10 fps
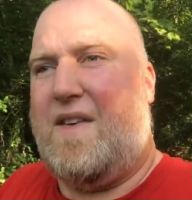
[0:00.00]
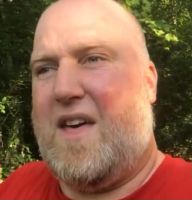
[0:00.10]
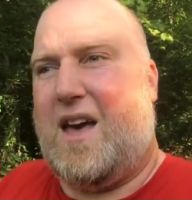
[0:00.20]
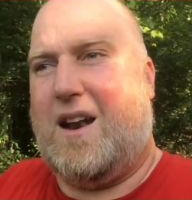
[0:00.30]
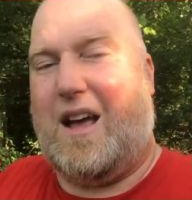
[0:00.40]

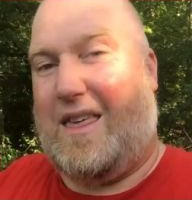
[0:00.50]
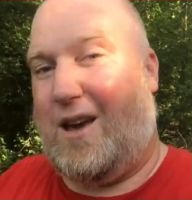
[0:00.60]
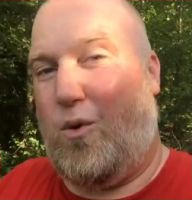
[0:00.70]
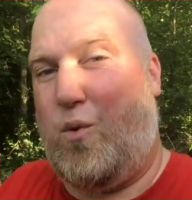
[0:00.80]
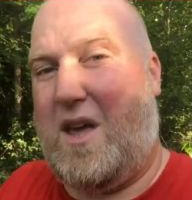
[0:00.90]
And then I
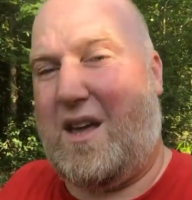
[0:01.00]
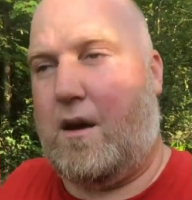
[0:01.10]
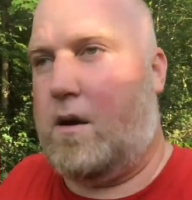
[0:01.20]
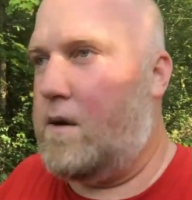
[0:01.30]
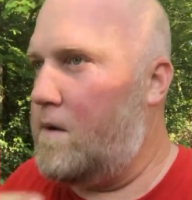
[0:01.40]
think
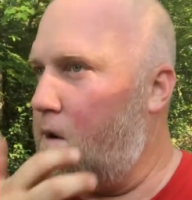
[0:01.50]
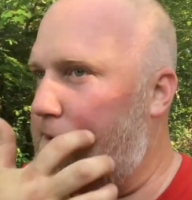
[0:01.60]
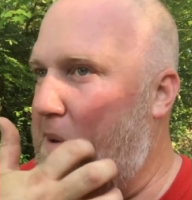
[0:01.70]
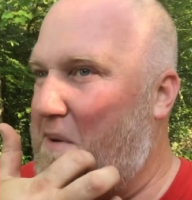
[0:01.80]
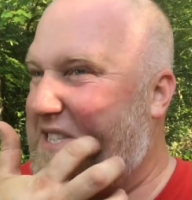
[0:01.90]

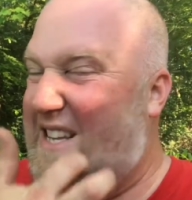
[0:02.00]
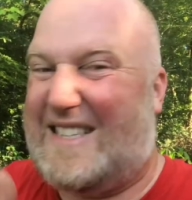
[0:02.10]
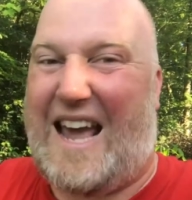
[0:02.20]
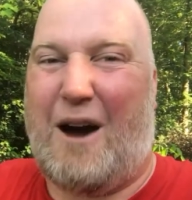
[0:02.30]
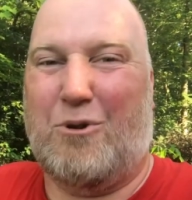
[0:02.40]
it's maybe
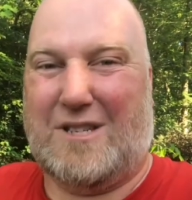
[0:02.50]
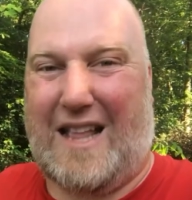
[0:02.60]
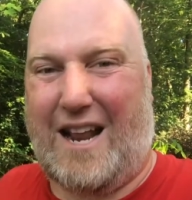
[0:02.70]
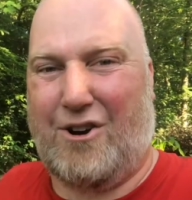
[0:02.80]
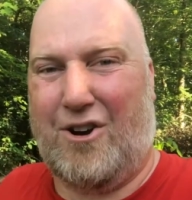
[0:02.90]
60
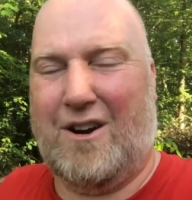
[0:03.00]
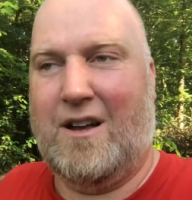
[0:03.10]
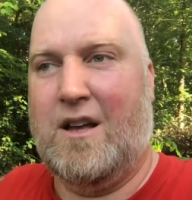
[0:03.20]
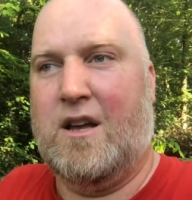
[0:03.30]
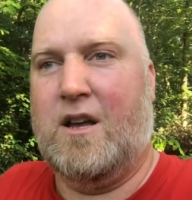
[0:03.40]
hours later,
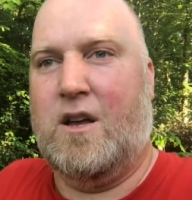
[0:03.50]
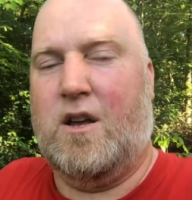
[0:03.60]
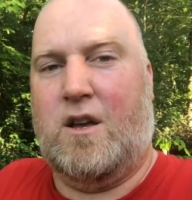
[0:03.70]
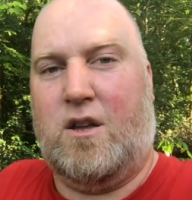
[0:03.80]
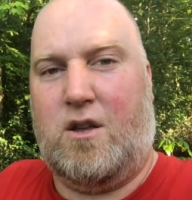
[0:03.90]

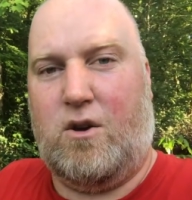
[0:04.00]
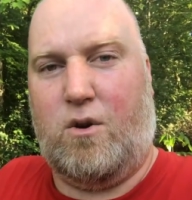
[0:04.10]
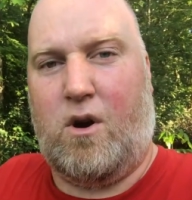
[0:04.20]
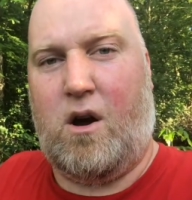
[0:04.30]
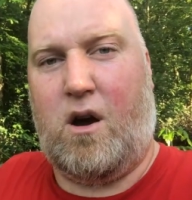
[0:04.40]

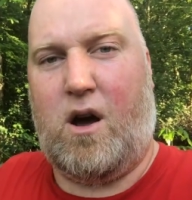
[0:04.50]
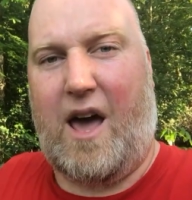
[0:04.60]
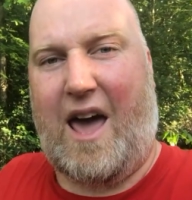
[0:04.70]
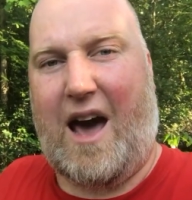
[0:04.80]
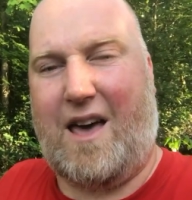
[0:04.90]
you
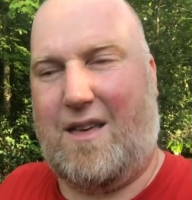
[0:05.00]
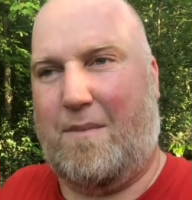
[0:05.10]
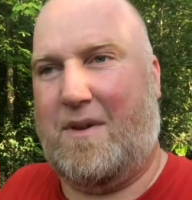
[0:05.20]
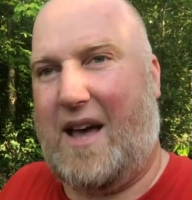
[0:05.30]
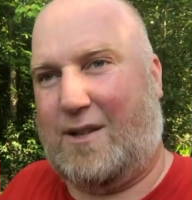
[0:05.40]
AI
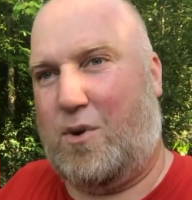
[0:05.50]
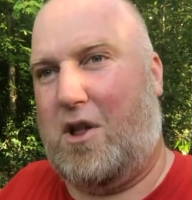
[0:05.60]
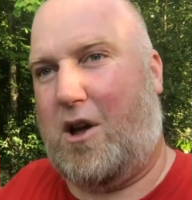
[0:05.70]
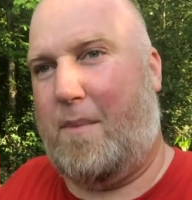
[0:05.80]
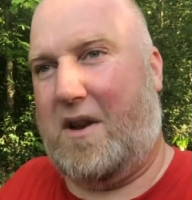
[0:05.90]
them. That's
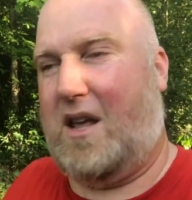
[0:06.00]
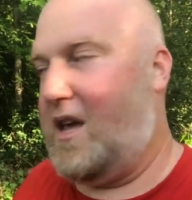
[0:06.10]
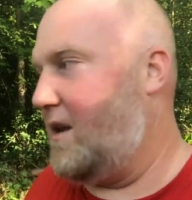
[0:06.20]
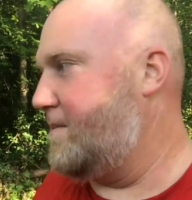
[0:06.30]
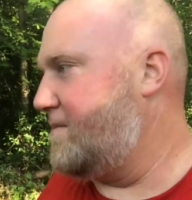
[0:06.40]
when they'll come
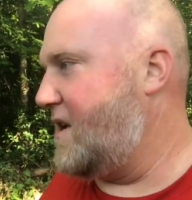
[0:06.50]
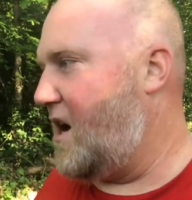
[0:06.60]
into heat.